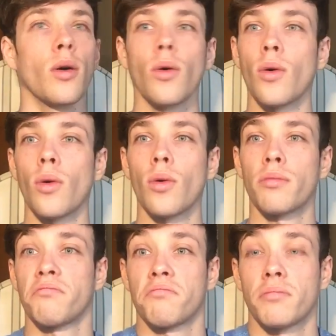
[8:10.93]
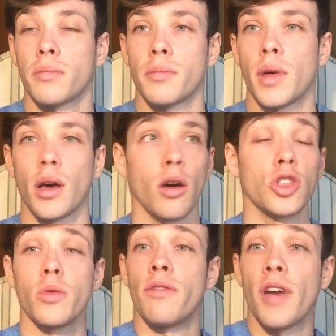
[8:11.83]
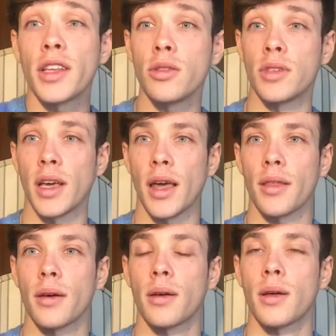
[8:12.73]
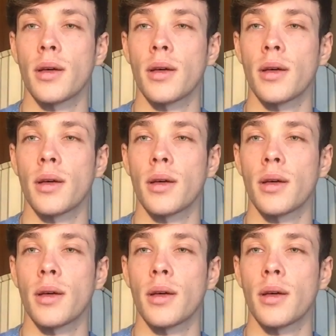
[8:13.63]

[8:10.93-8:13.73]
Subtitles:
or go to a venue together,